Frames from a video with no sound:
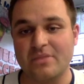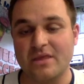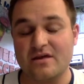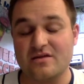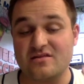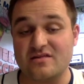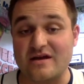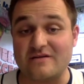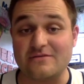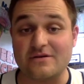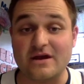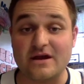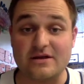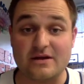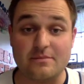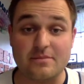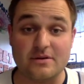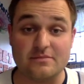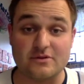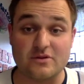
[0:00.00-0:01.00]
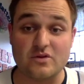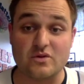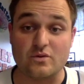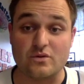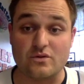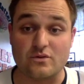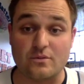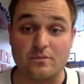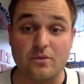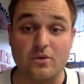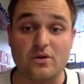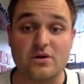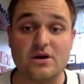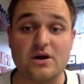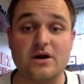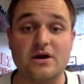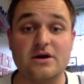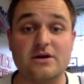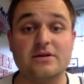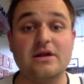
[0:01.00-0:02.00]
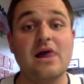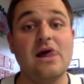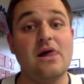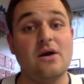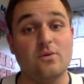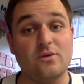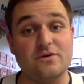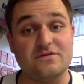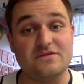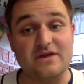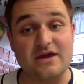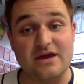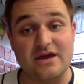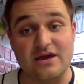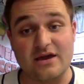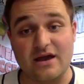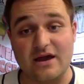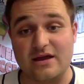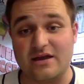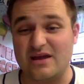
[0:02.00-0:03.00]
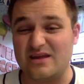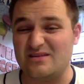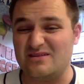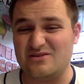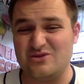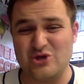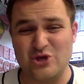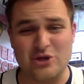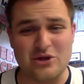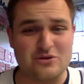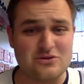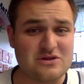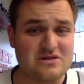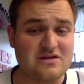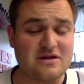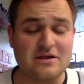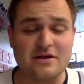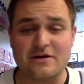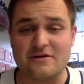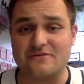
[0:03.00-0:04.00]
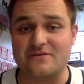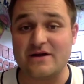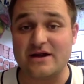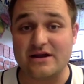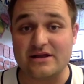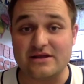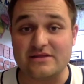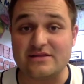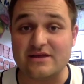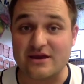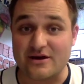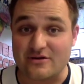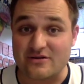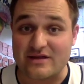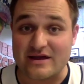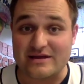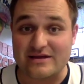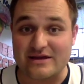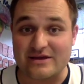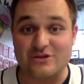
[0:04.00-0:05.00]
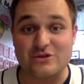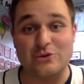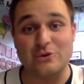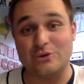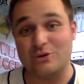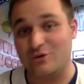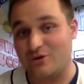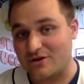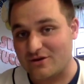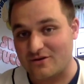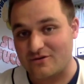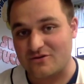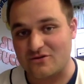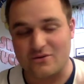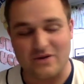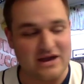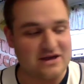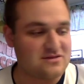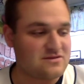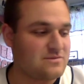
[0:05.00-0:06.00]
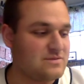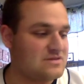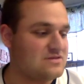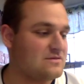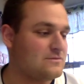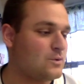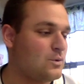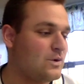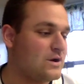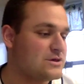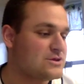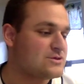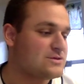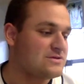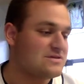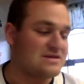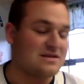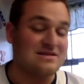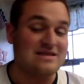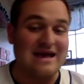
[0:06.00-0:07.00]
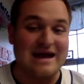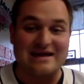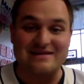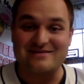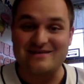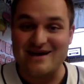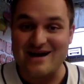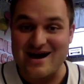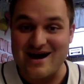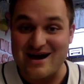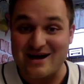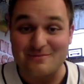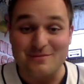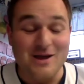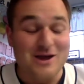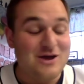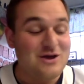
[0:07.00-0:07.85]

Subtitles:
Stafford County Public Schools report card with and just clarify anything else I need to, and you can also ask me some questions at that time.